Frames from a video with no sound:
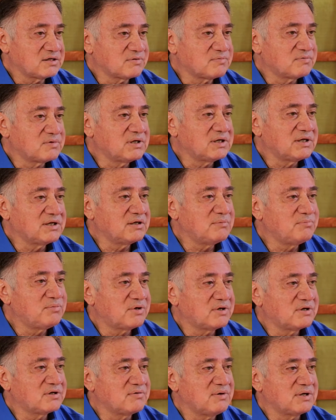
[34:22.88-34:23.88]
a really
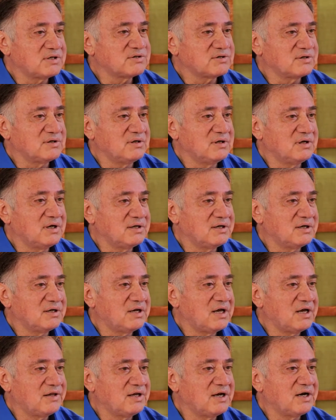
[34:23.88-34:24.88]
important question
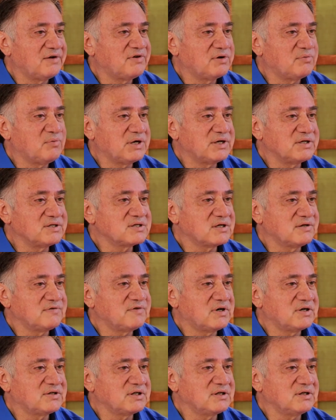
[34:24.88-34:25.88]
that everyone is
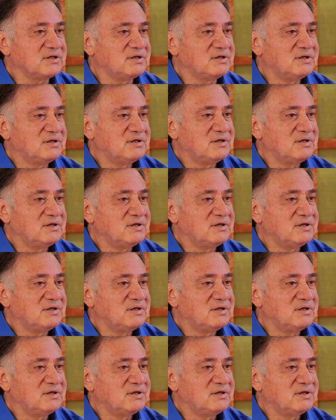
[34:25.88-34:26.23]
confronting.